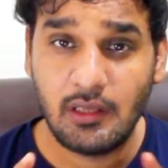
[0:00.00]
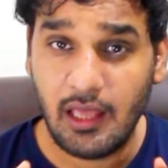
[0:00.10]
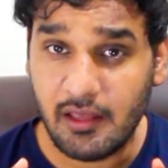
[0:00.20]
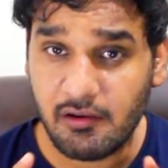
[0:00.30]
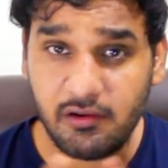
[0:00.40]

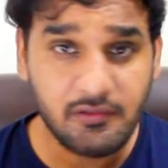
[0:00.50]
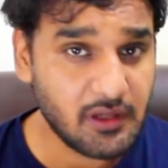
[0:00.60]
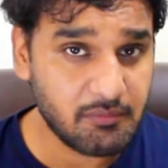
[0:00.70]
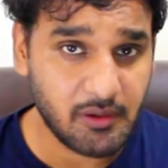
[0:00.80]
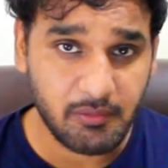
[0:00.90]
Error
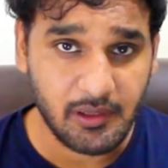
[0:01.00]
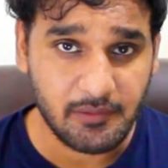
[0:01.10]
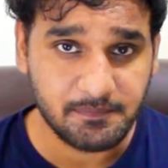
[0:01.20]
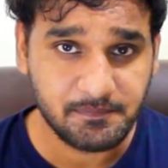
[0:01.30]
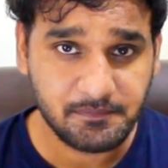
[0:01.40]
number one,
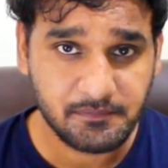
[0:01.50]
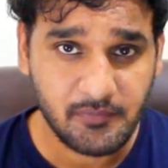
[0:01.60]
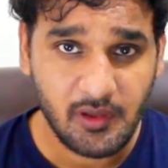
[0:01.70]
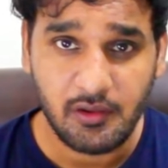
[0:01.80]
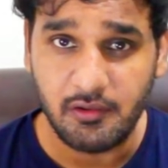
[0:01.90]

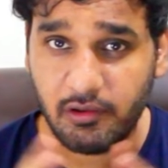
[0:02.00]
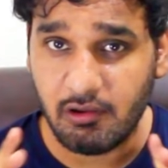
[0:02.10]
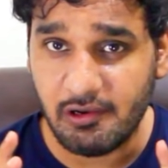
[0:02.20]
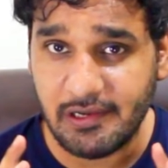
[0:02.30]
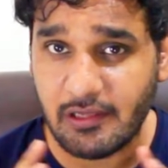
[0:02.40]

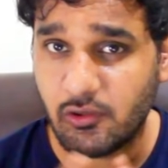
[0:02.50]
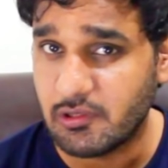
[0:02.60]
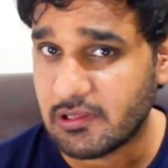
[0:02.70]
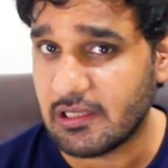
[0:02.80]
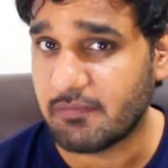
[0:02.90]
recording
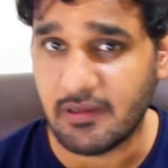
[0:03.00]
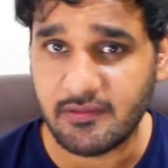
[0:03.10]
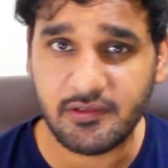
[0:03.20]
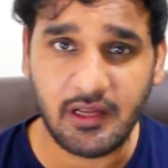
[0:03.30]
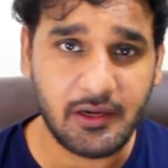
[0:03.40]
only
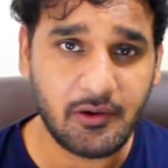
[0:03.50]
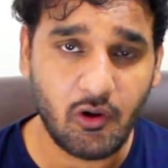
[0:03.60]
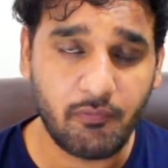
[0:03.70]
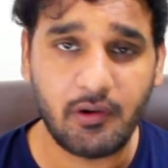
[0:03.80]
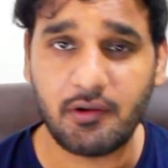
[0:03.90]
one side
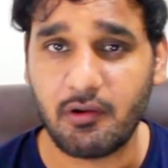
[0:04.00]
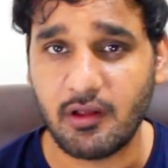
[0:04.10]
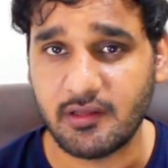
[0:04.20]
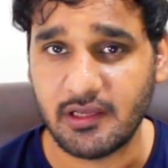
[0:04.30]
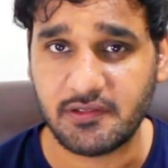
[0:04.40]
of a
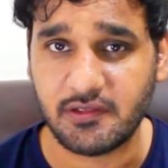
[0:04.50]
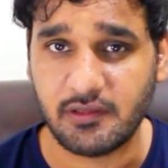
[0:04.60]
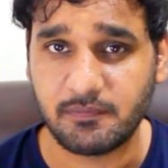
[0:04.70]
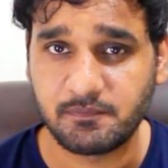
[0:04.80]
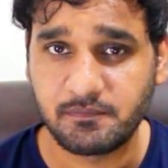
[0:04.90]
transaction.
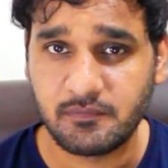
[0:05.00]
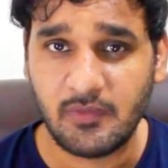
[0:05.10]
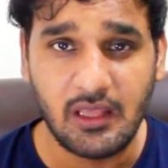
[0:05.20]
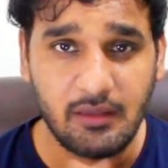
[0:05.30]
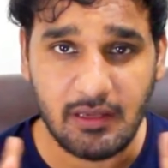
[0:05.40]

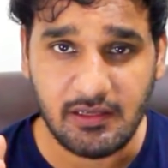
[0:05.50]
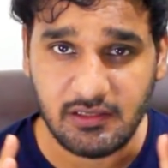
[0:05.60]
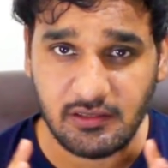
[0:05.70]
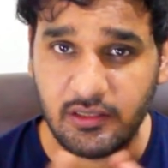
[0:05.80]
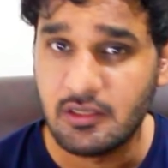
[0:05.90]

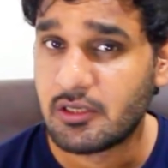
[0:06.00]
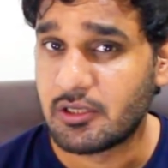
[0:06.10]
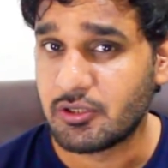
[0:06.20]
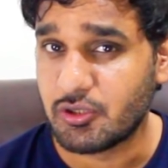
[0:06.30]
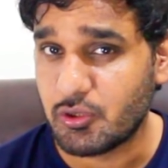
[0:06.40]
Imagine
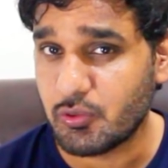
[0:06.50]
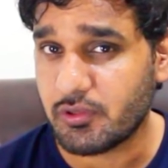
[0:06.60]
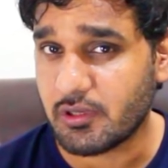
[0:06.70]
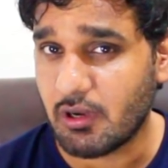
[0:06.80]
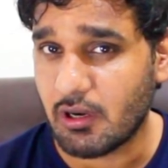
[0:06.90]
you
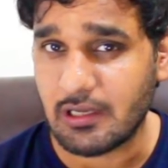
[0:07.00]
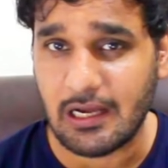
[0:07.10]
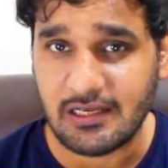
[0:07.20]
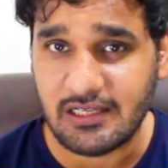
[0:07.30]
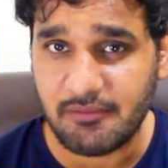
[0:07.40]
record
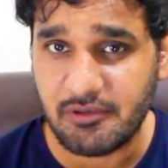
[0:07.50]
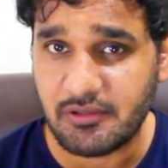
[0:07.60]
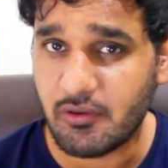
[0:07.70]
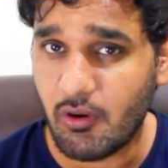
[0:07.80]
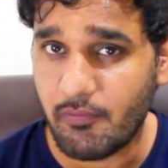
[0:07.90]
a
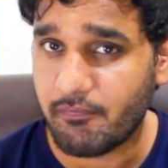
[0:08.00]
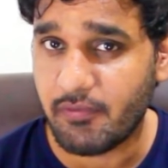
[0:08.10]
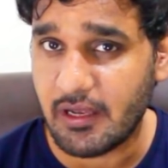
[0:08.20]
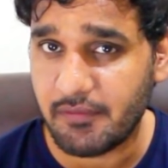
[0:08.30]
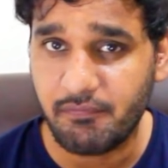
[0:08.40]
debit of
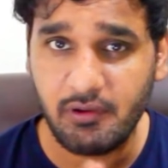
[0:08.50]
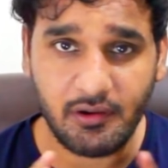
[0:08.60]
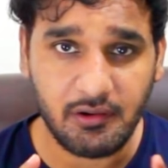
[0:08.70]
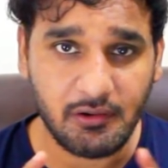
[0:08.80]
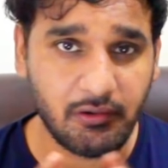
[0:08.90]

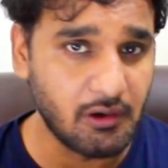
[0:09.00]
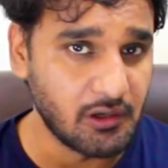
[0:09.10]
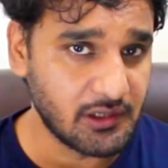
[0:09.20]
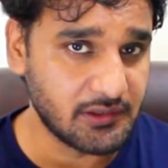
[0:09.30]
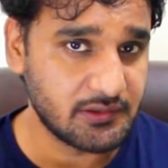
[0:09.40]

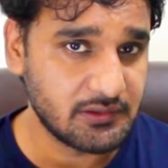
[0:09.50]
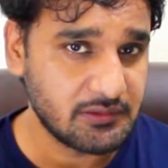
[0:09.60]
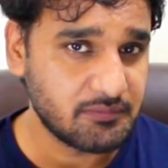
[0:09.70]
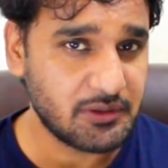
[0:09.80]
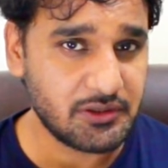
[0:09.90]
$500,
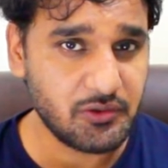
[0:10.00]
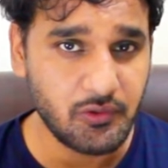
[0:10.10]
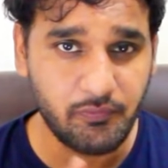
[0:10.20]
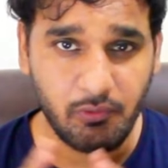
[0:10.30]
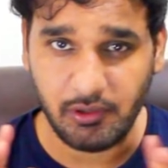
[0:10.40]
but
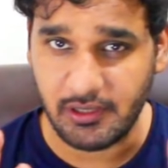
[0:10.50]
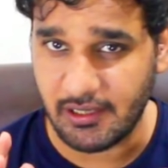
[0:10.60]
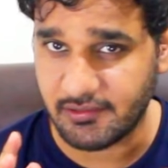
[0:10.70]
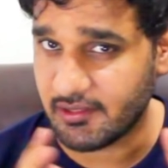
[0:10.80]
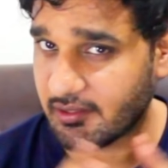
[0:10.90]
you
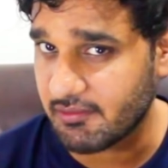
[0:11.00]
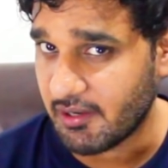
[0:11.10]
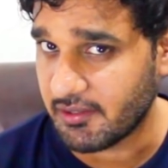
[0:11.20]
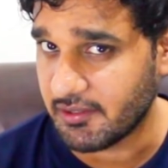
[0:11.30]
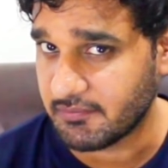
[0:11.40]
forget the
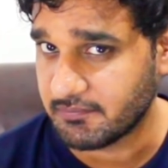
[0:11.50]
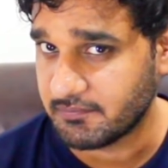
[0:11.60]
credit.